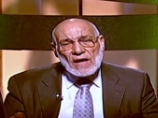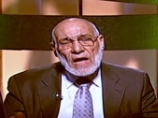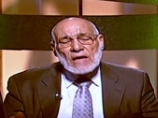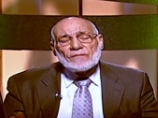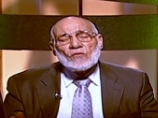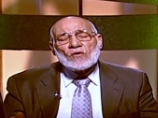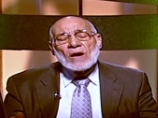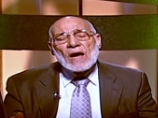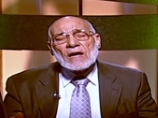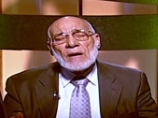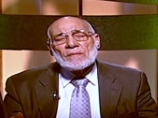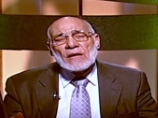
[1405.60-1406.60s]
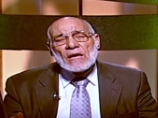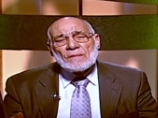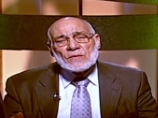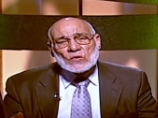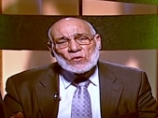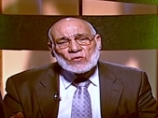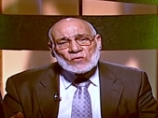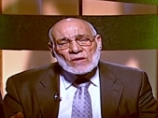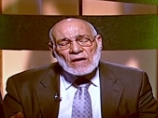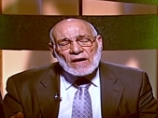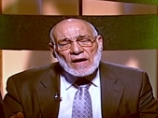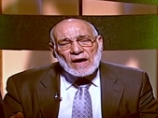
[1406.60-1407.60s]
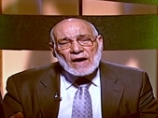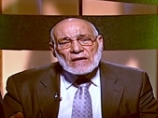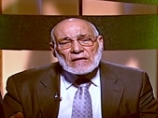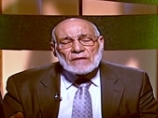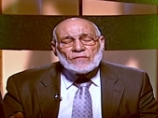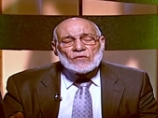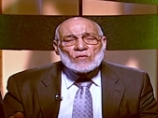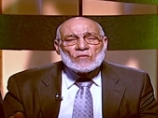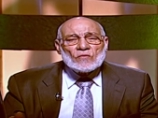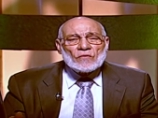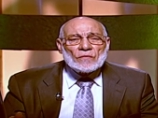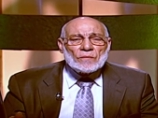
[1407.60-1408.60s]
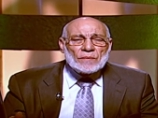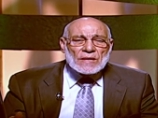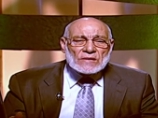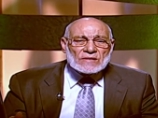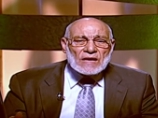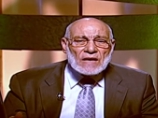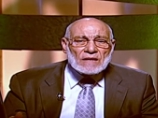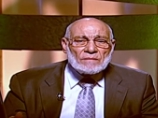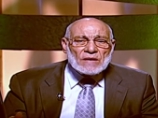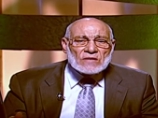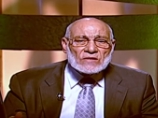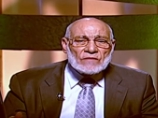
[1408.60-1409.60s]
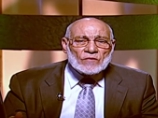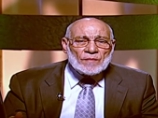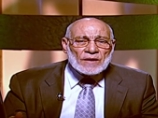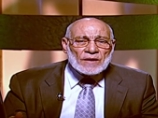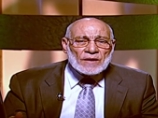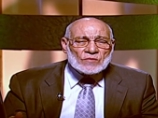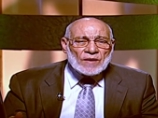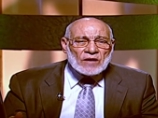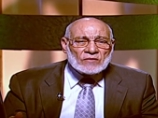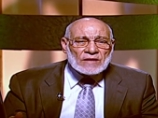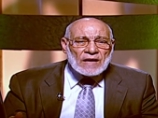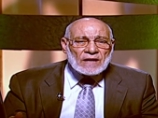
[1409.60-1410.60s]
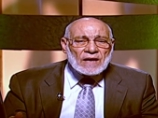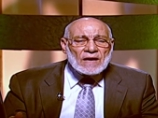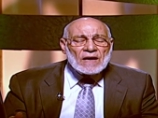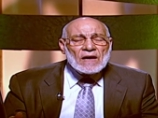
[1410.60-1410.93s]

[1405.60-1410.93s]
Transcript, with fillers: And for a coming episode, I leave you with peace and mercy from Allah subhanahu wa ta'ala,